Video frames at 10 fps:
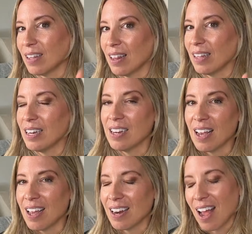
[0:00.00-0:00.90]
La Ligne,
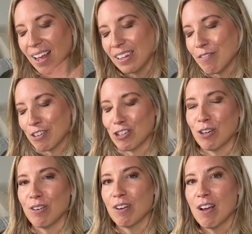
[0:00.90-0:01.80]
and Eileen
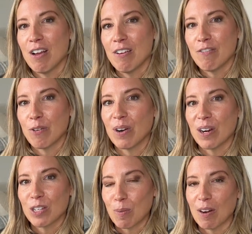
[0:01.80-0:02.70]
Fisher for
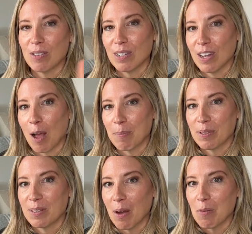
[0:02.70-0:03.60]
sweaters and tops.
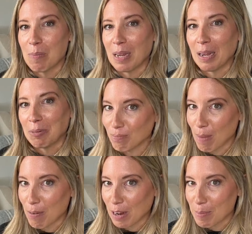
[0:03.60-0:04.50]
That would be
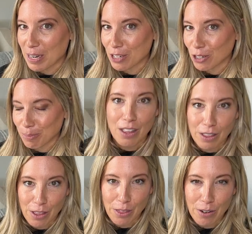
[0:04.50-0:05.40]
my recommendation.
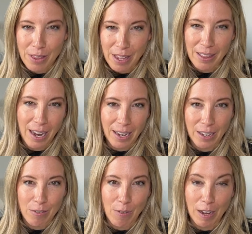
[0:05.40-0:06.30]
The third thing that I
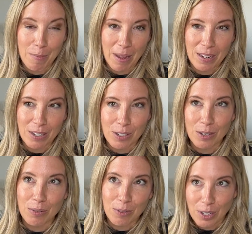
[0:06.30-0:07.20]
can recommend,
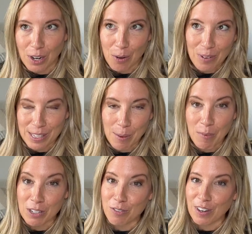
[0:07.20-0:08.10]
you know, with some
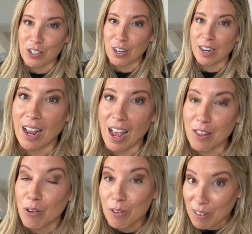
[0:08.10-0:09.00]
reservation, and
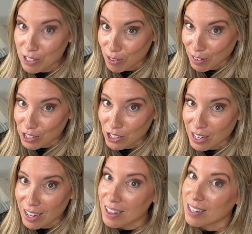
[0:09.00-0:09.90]
the only reservation
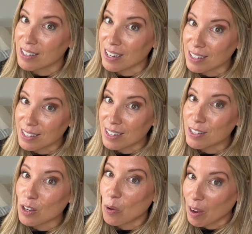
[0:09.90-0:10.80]
in this
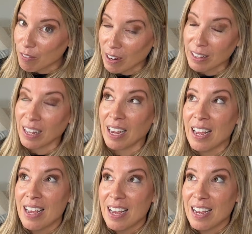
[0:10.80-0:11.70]
instance, quite frankly,
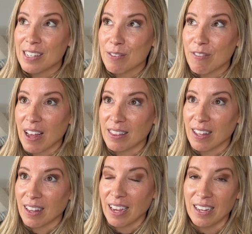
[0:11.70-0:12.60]
is the fact
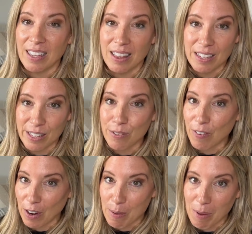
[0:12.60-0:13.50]
that like this is
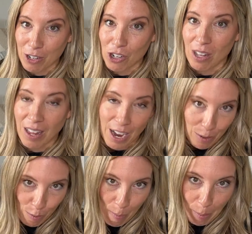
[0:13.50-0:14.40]
very much aligned
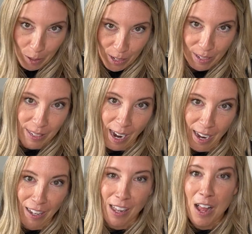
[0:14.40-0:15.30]
with my personal
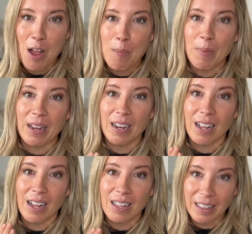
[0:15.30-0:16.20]
style, but
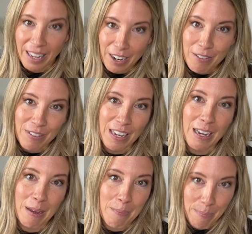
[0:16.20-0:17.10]
Clare
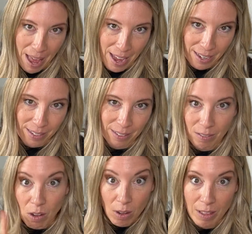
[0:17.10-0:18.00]
V bags.
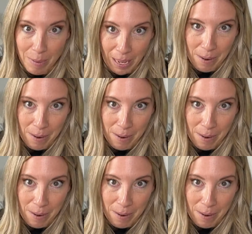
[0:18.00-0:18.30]
Let me get